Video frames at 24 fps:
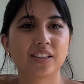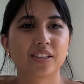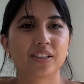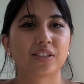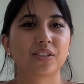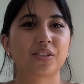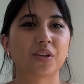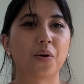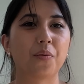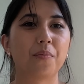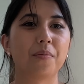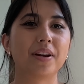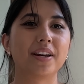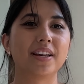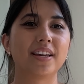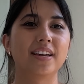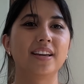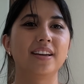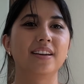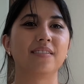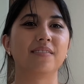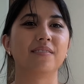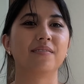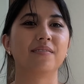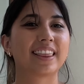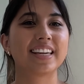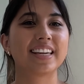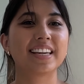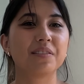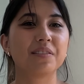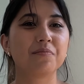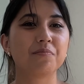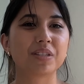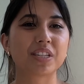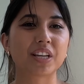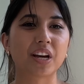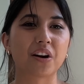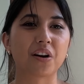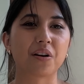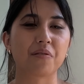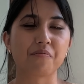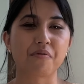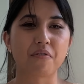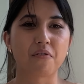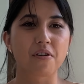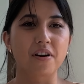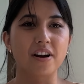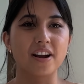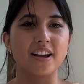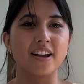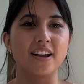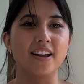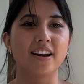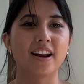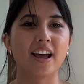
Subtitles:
so many themes that are important.